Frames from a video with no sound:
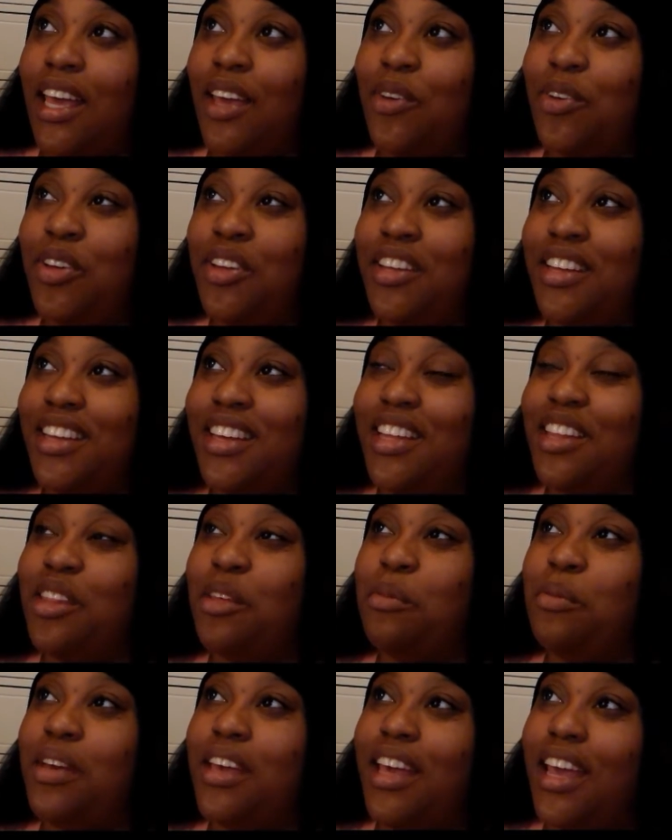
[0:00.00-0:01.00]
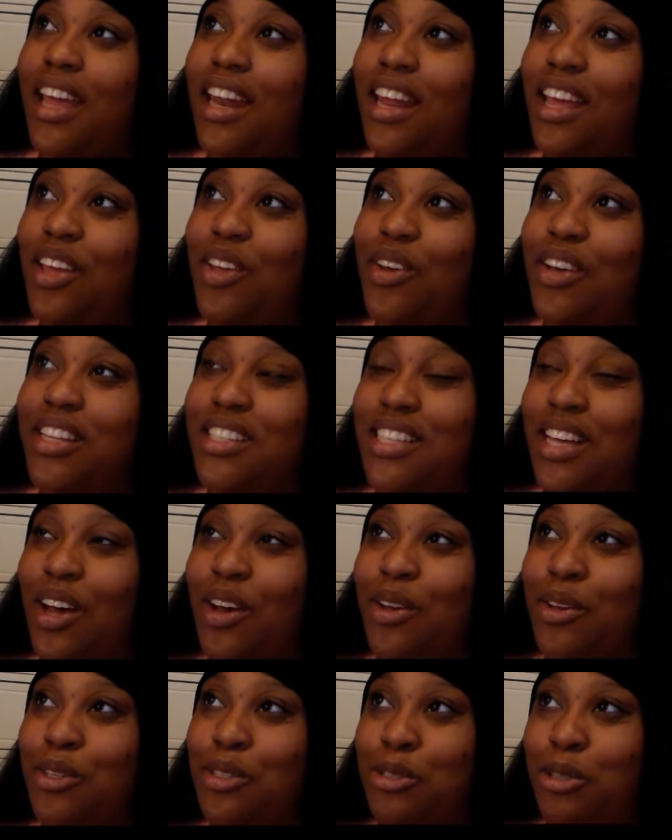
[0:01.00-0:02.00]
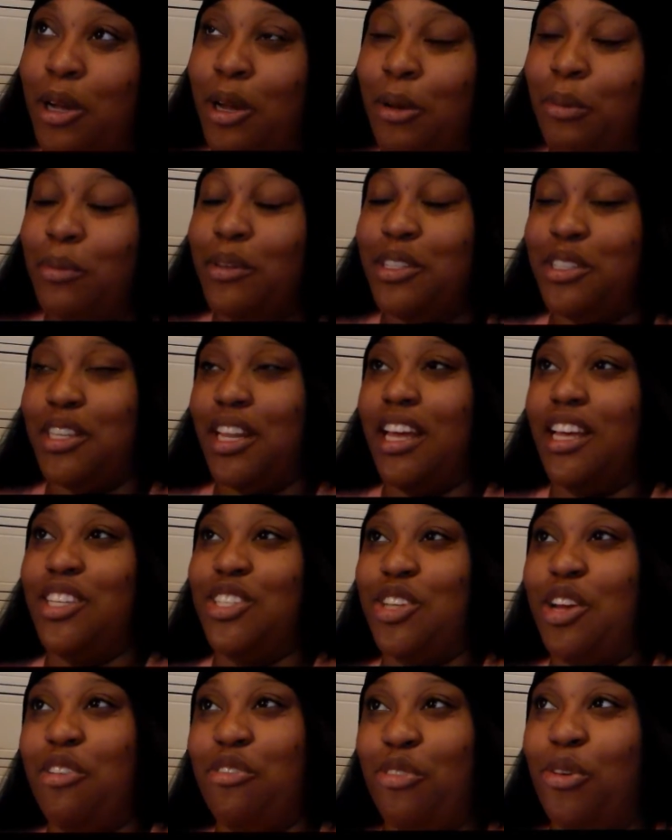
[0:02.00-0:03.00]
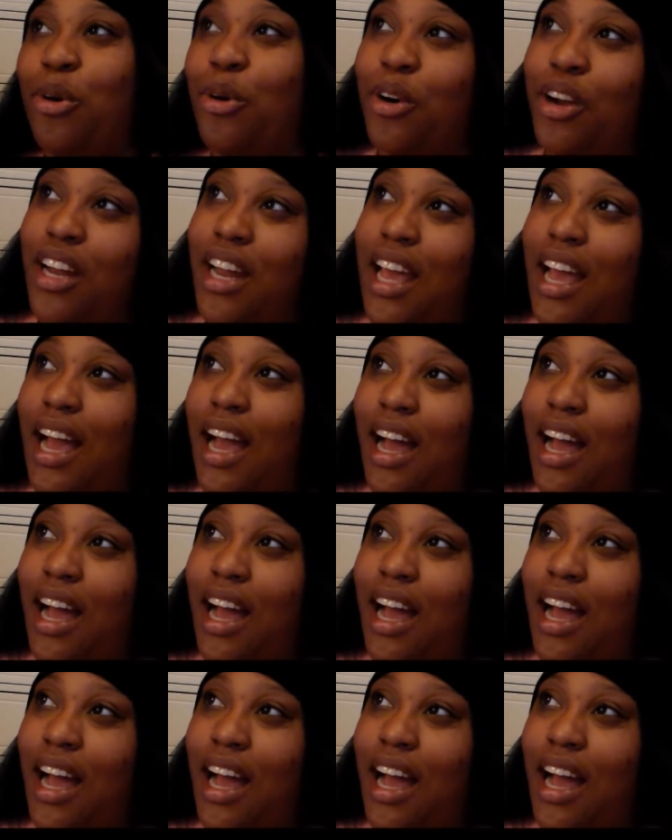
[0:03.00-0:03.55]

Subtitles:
he in the beginning you could tell he was trying to be like straightforward, like,